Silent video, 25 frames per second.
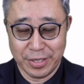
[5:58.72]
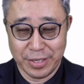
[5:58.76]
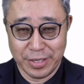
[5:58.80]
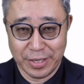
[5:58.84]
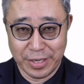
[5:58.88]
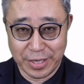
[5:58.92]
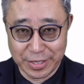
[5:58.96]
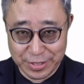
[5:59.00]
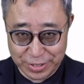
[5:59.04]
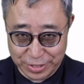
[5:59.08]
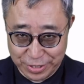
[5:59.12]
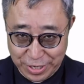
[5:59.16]

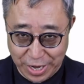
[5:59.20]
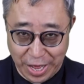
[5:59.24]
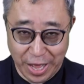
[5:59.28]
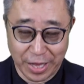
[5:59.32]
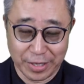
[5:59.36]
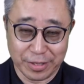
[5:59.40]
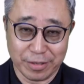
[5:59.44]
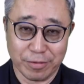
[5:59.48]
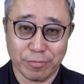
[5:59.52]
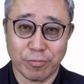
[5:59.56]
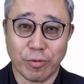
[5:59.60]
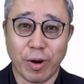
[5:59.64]
It's
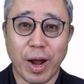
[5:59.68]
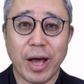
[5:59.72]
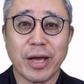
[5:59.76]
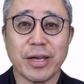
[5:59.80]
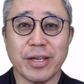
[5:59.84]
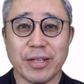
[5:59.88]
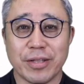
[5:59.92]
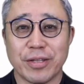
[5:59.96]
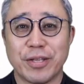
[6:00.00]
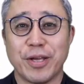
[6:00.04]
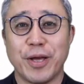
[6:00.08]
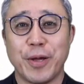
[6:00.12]
not
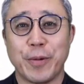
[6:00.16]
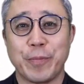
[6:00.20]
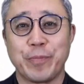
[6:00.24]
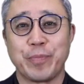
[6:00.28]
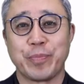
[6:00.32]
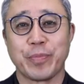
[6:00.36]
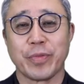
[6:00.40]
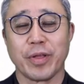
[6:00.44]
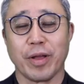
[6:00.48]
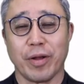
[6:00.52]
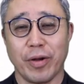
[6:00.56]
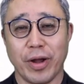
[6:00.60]
right,
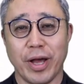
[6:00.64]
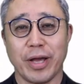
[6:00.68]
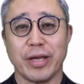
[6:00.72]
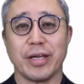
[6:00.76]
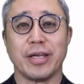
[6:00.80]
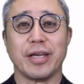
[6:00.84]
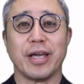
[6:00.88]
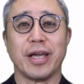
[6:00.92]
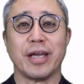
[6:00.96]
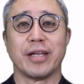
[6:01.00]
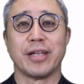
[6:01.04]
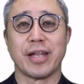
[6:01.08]

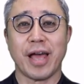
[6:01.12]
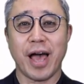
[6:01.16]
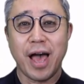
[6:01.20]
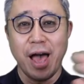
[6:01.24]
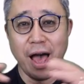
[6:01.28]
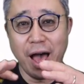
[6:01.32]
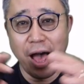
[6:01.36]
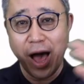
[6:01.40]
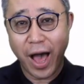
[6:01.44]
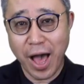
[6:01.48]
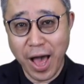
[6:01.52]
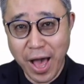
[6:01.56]
right? And
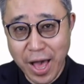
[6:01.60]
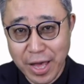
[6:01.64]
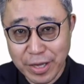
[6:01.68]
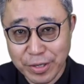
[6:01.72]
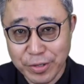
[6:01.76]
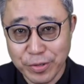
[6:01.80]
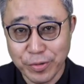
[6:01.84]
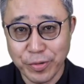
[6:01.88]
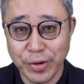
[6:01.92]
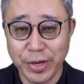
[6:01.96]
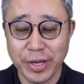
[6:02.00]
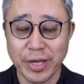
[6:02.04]

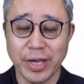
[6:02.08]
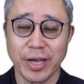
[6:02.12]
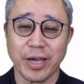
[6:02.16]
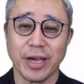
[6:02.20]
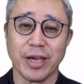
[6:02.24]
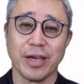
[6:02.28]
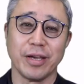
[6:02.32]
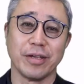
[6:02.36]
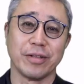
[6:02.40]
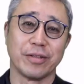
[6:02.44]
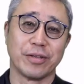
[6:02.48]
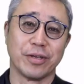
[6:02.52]

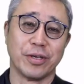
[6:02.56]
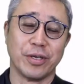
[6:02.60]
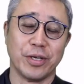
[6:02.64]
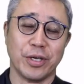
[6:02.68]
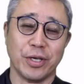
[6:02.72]
aggregate